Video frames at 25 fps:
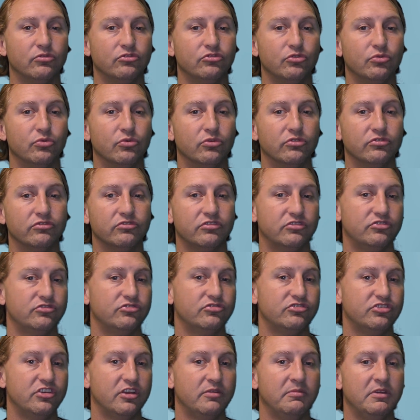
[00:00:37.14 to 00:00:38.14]
tools, as you
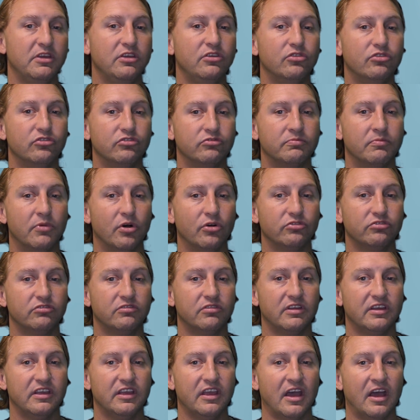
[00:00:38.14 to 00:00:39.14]
see me use
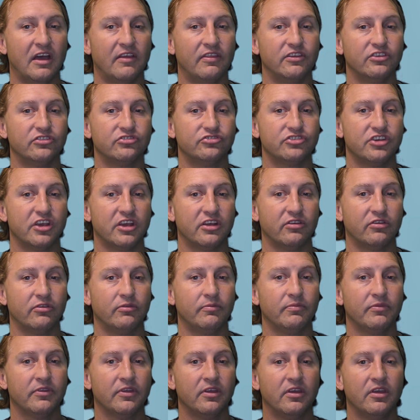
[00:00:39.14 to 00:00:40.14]
mostly on this channel.
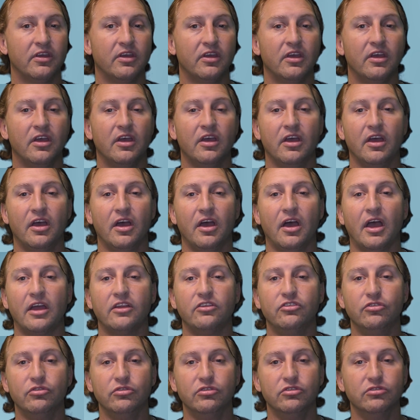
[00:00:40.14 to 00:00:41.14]
I
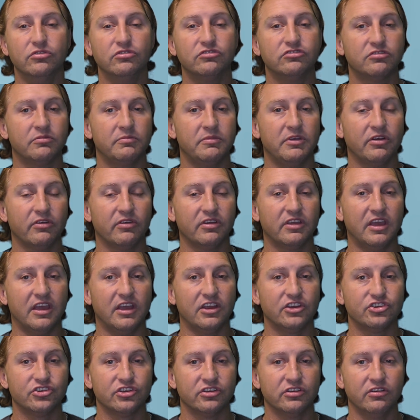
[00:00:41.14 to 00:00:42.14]
do use some
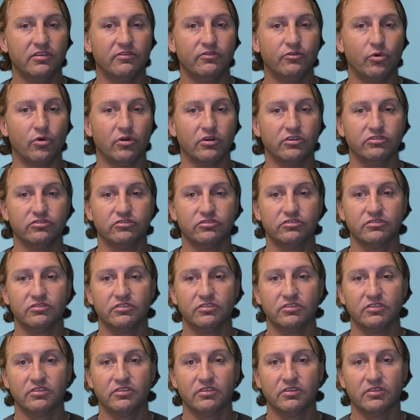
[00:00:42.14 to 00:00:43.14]
irrigation, of course.
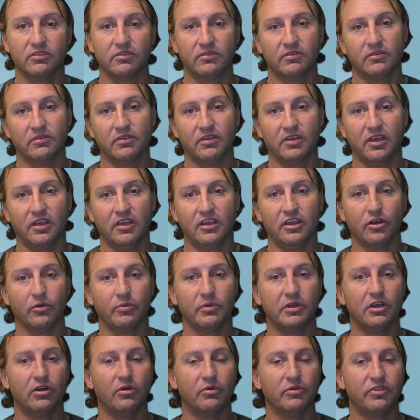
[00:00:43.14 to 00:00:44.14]
Here
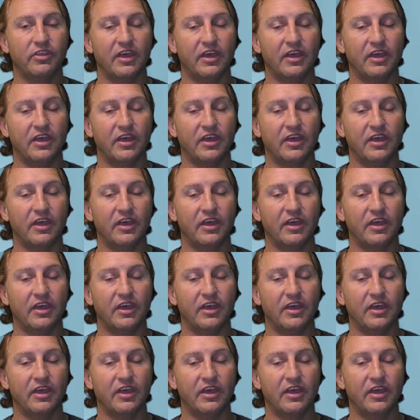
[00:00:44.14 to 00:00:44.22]
we go with